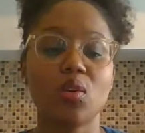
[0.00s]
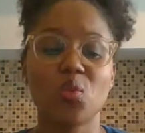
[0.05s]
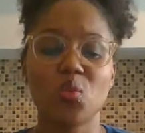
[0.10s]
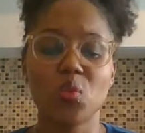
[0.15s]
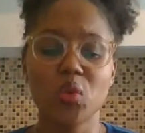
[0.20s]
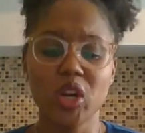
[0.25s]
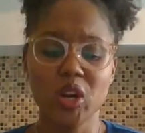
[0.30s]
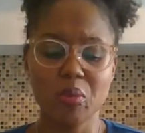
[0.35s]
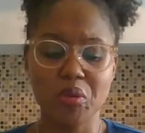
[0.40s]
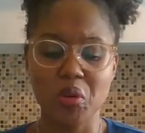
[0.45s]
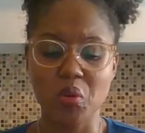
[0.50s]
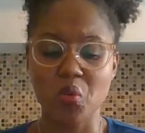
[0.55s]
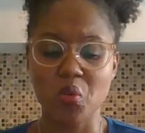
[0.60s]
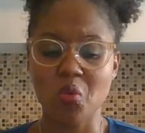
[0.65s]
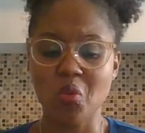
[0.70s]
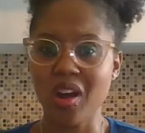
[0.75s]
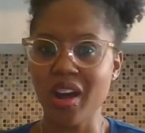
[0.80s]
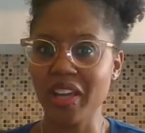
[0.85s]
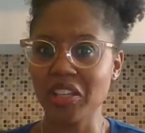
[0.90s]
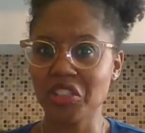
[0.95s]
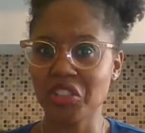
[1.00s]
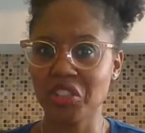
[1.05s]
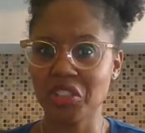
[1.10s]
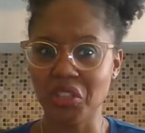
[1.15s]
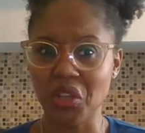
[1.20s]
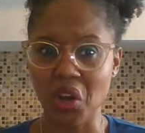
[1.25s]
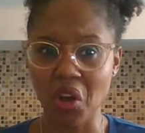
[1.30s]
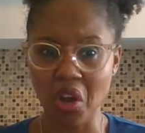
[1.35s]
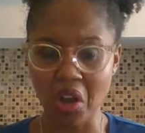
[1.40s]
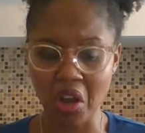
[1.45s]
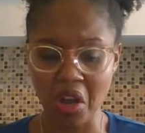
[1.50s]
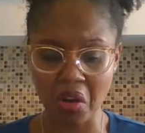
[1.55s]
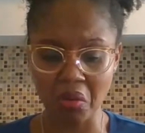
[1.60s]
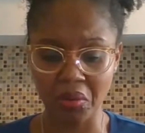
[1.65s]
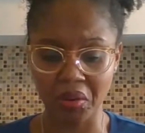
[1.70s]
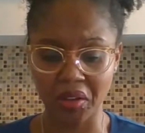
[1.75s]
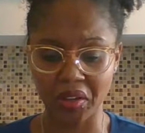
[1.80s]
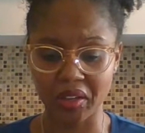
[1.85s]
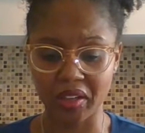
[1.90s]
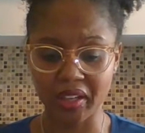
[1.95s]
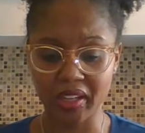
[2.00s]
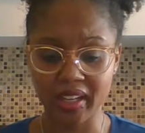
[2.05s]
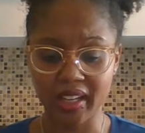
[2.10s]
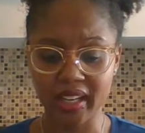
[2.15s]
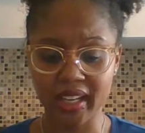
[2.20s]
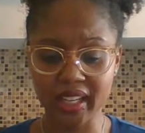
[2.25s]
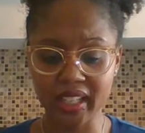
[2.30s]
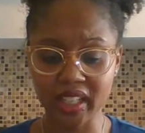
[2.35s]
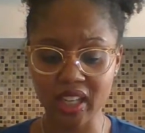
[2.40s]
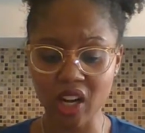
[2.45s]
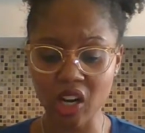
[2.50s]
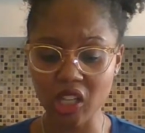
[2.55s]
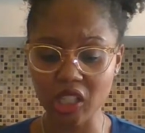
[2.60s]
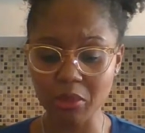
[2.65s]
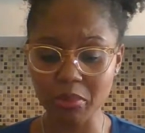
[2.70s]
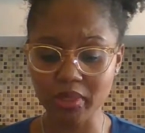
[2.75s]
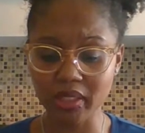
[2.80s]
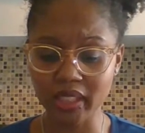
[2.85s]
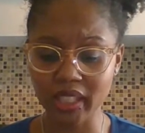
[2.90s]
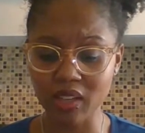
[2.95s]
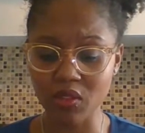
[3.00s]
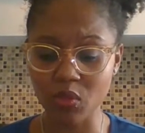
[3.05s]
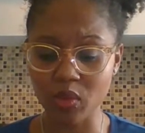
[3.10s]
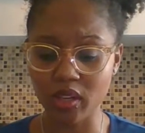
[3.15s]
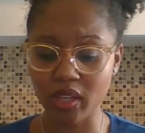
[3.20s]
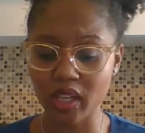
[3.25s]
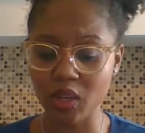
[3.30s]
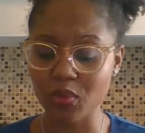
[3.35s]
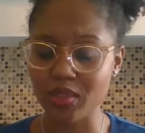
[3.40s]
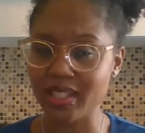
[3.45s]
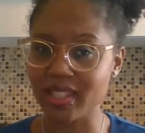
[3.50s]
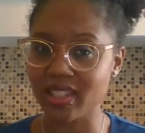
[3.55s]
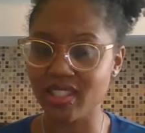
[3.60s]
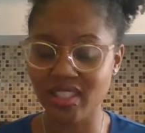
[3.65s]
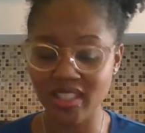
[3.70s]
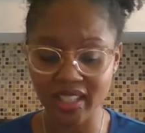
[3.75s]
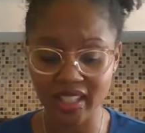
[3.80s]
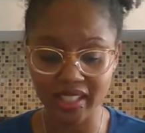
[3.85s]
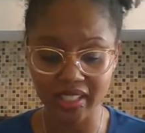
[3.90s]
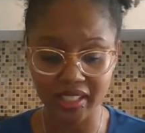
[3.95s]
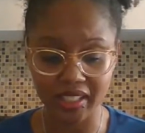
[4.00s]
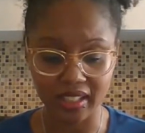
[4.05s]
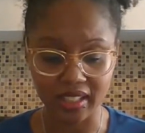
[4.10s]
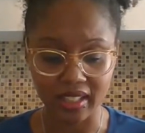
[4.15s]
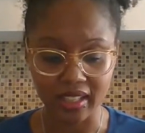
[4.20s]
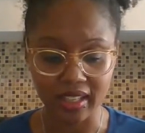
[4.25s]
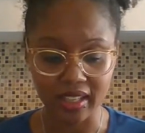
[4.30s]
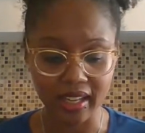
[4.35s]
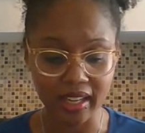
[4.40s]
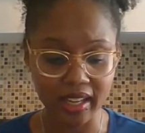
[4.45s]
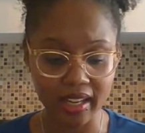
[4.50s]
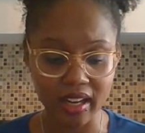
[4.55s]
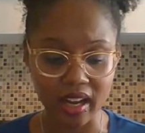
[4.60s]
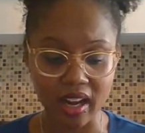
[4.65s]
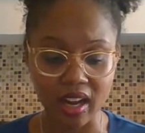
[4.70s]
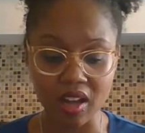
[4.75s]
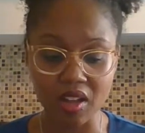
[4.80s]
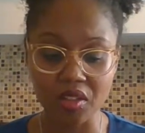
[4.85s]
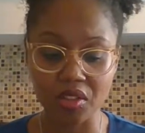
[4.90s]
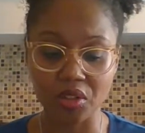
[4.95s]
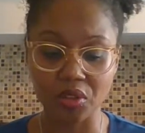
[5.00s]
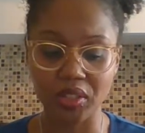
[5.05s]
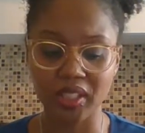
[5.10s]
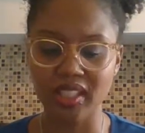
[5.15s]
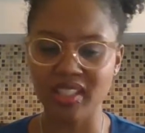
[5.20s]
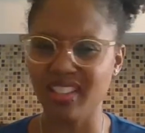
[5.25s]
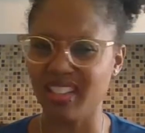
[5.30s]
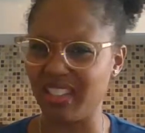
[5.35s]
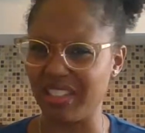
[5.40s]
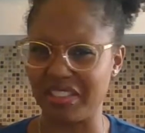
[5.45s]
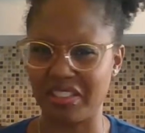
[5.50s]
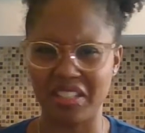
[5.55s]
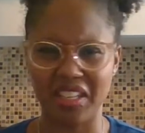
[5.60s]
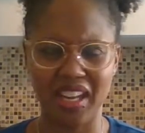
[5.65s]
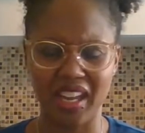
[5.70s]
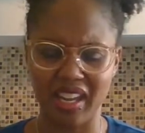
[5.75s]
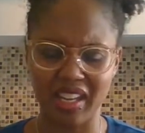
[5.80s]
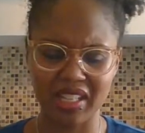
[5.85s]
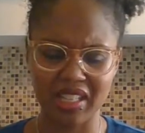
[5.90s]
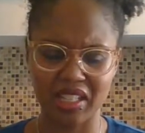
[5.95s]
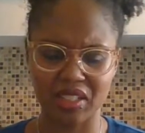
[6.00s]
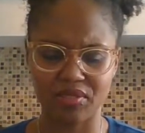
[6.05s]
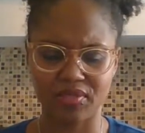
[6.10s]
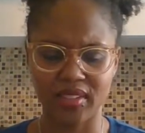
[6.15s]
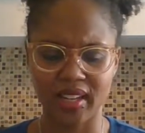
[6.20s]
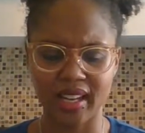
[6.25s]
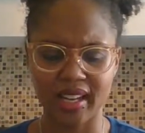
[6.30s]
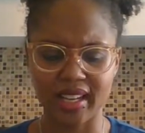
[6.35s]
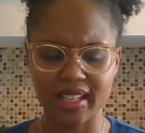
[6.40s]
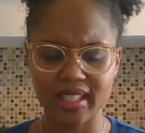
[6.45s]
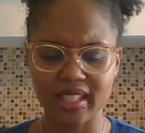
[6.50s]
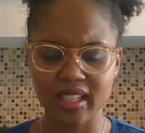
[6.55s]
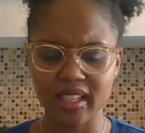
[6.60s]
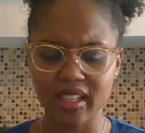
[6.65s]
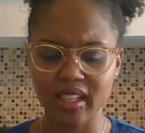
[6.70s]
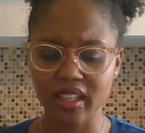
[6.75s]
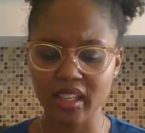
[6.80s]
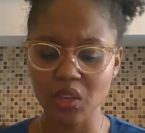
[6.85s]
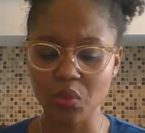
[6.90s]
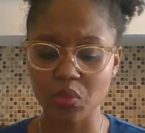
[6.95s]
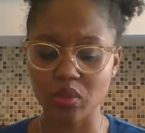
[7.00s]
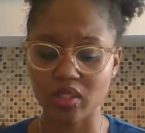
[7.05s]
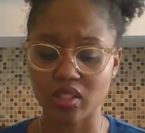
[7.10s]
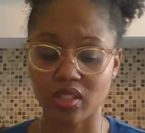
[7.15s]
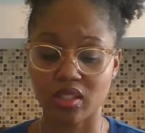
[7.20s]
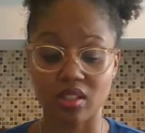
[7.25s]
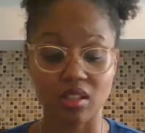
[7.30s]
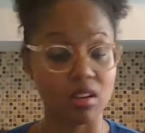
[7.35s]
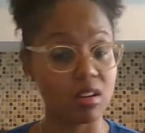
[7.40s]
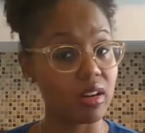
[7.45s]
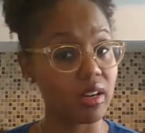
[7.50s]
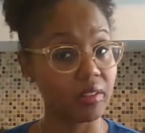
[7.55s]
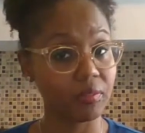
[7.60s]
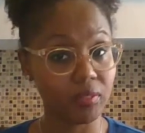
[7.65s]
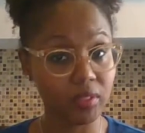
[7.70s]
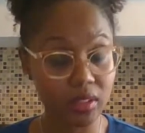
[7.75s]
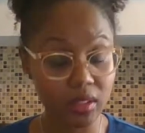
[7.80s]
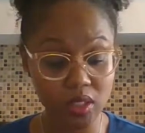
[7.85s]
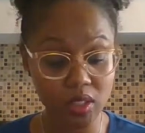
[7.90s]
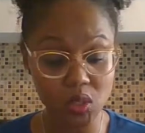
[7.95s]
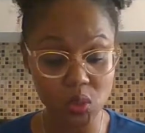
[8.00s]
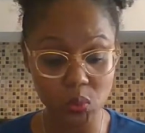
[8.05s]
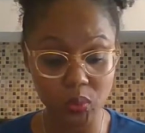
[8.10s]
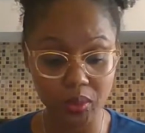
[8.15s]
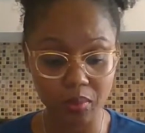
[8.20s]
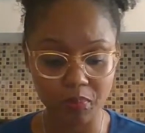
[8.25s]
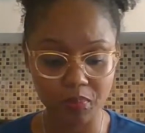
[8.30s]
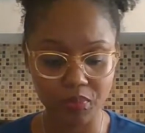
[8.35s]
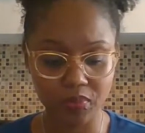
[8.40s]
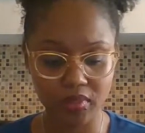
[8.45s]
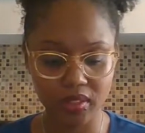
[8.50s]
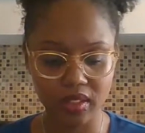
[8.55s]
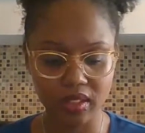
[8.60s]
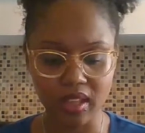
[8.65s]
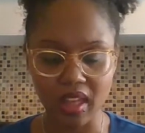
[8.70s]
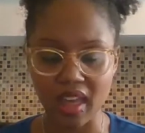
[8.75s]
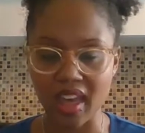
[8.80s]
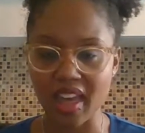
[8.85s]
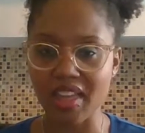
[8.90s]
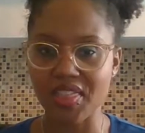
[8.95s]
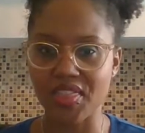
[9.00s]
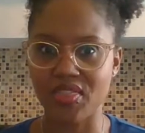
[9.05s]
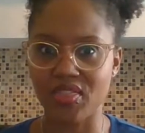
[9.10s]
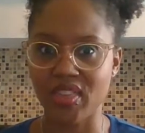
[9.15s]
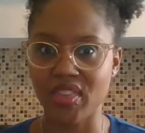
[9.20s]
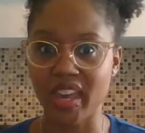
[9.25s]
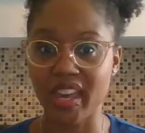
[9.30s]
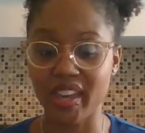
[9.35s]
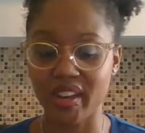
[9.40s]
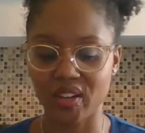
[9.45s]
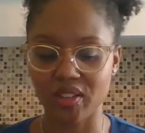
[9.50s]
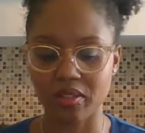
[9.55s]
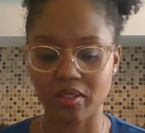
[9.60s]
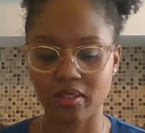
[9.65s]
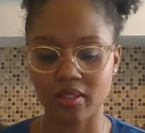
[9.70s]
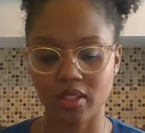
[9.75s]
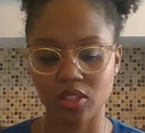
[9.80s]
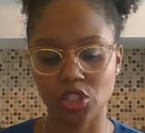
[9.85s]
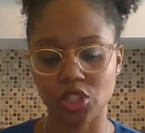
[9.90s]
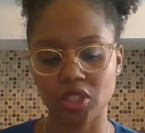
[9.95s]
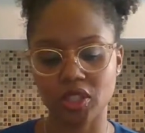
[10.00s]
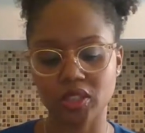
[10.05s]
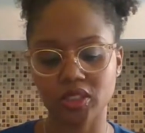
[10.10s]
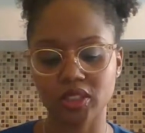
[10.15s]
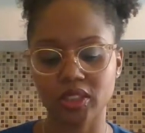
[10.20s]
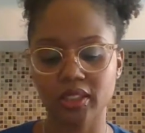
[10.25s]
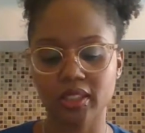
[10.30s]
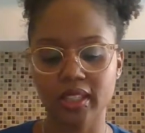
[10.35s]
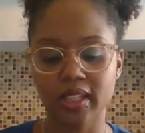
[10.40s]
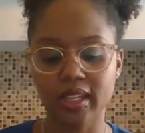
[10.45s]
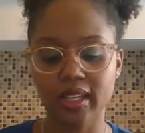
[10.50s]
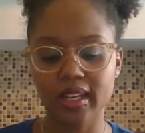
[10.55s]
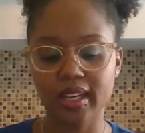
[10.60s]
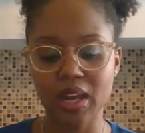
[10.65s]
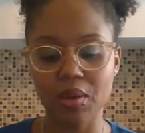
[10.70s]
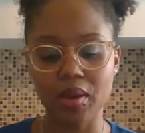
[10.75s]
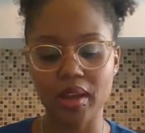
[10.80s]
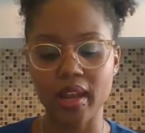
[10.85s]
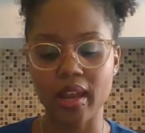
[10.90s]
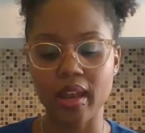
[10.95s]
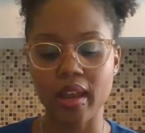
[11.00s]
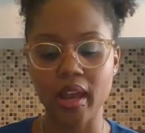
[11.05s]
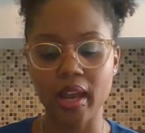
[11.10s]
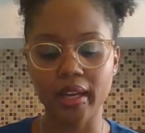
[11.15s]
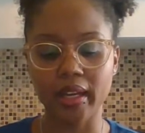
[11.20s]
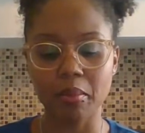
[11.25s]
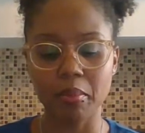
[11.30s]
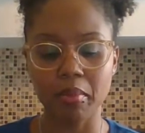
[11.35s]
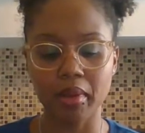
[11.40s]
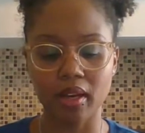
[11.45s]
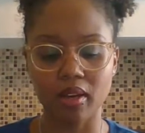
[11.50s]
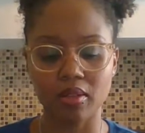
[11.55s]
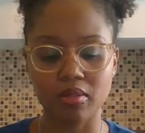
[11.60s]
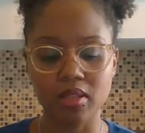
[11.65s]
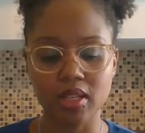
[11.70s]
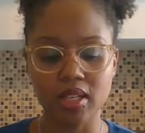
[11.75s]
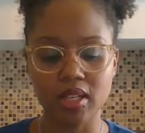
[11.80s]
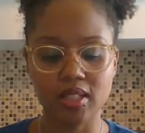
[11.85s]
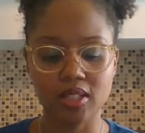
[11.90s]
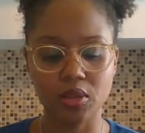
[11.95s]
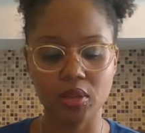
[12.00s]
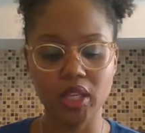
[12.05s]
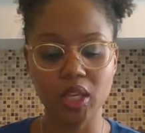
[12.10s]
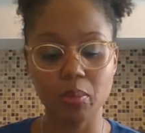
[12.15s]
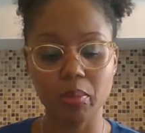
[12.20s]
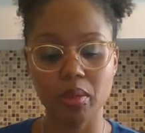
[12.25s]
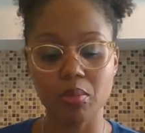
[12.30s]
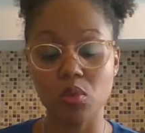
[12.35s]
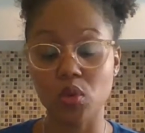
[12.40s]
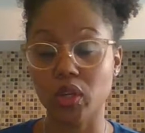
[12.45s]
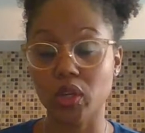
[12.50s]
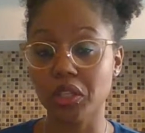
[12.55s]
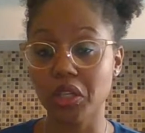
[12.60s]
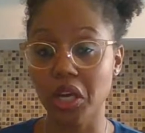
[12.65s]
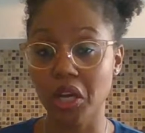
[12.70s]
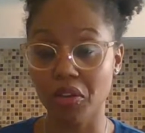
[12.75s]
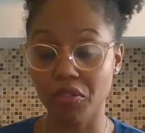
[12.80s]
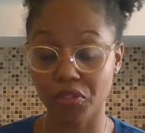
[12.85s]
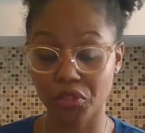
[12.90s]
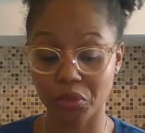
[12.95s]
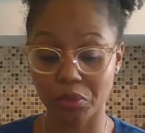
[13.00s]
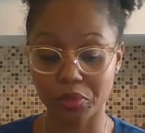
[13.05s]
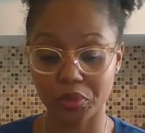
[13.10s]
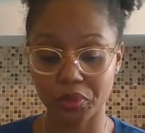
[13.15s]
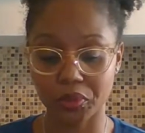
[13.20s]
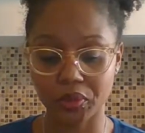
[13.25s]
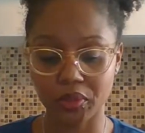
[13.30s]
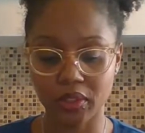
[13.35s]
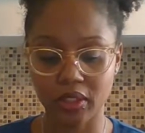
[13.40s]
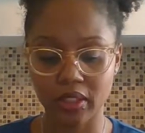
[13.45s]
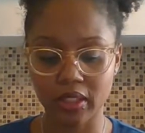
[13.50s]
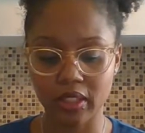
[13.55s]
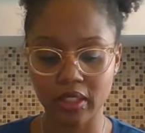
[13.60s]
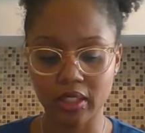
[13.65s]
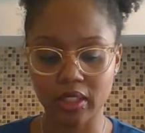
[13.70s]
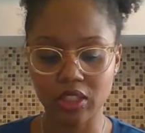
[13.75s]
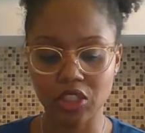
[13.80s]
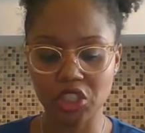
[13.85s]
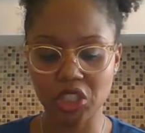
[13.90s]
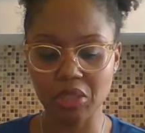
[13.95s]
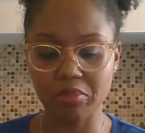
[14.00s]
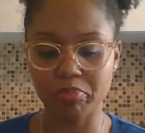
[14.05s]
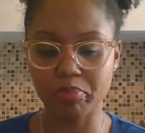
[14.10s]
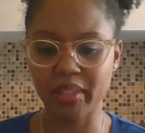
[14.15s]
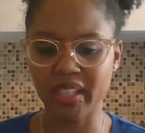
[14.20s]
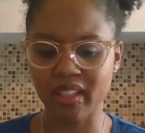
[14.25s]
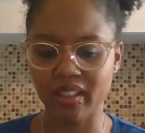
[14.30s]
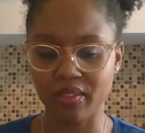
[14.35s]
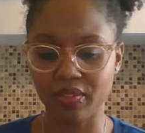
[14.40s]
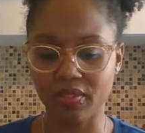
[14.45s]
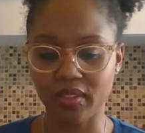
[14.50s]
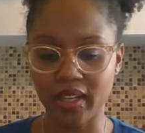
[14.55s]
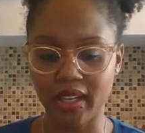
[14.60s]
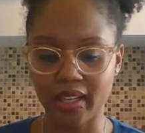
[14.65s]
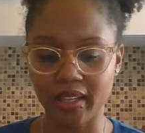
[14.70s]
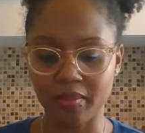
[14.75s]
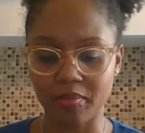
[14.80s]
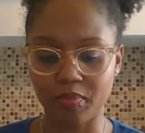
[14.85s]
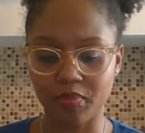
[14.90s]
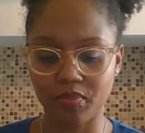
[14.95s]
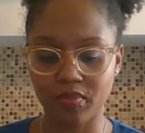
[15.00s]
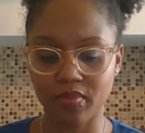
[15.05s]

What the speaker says: Wilbur watched in horror. He could hardly believe what he was seeing. And although he detested flies, he was sorry for this one. There, said Charlotte. Now I knock him out so he'll be more comfortable. She bit the fly.